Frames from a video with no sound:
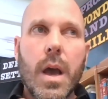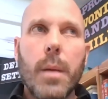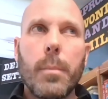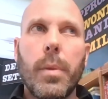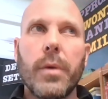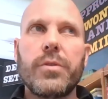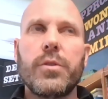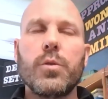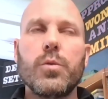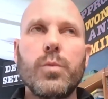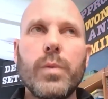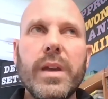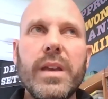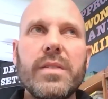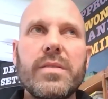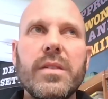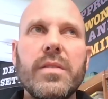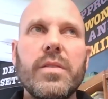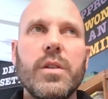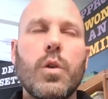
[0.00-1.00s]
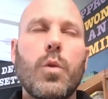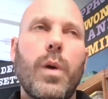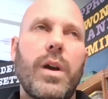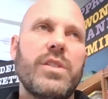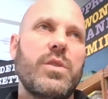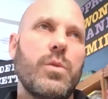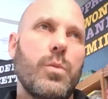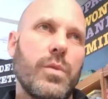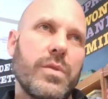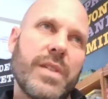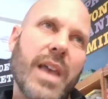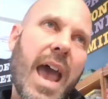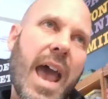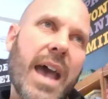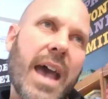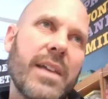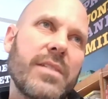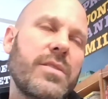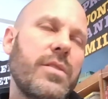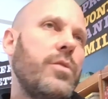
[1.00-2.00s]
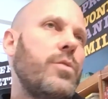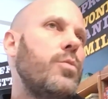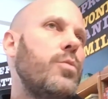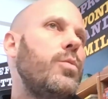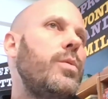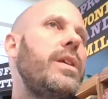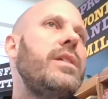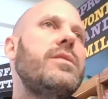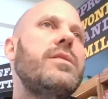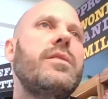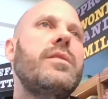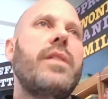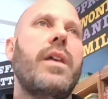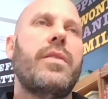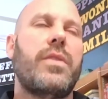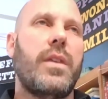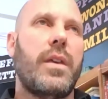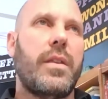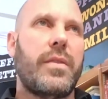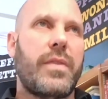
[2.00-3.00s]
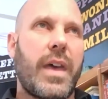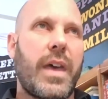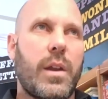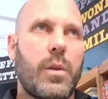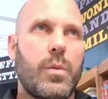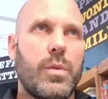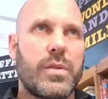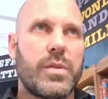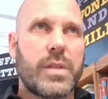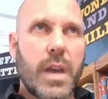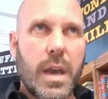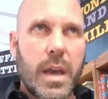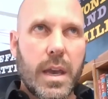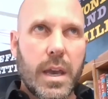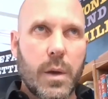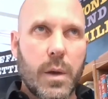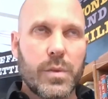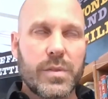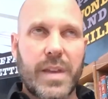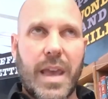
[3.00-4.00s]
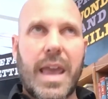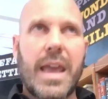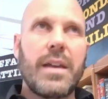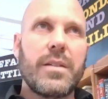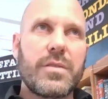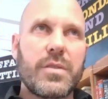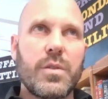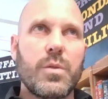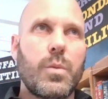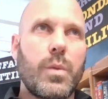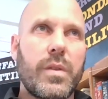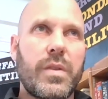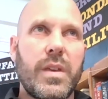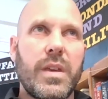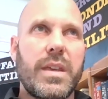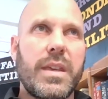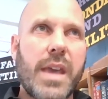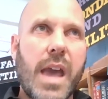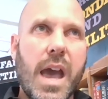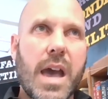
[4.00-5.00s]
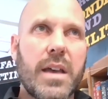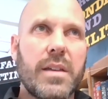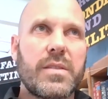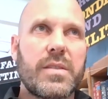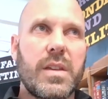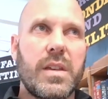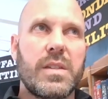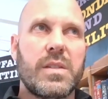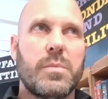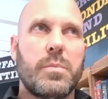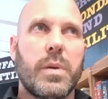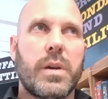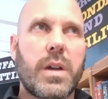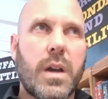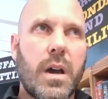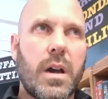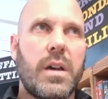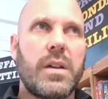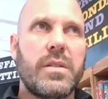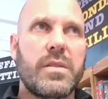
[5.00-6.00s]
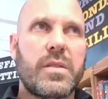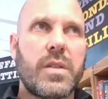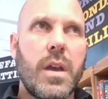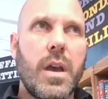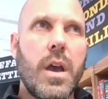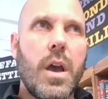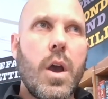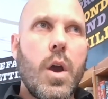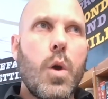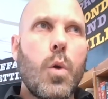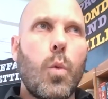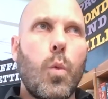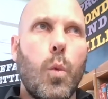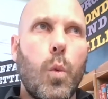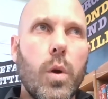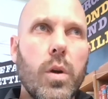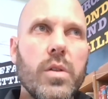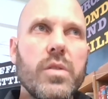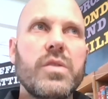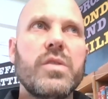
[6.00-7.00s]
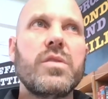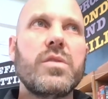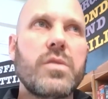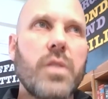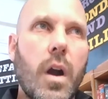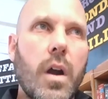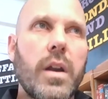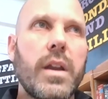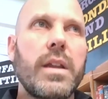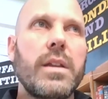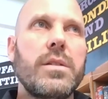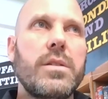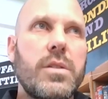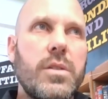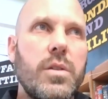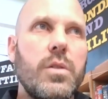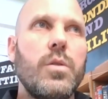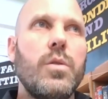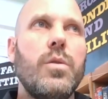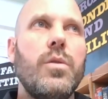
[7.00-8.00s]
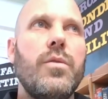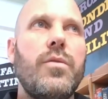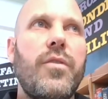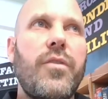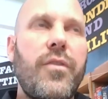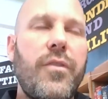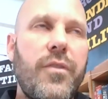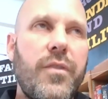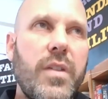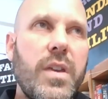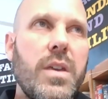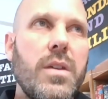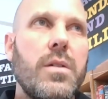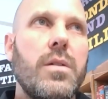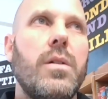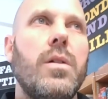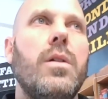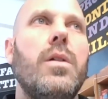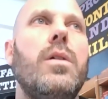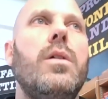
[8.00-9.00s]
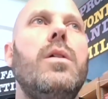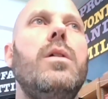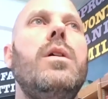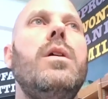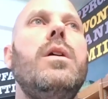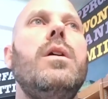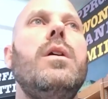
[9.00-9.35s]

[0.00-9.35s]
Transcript: But the reason the question was asked and the reason that it was answered with a yes is because we're starting to feel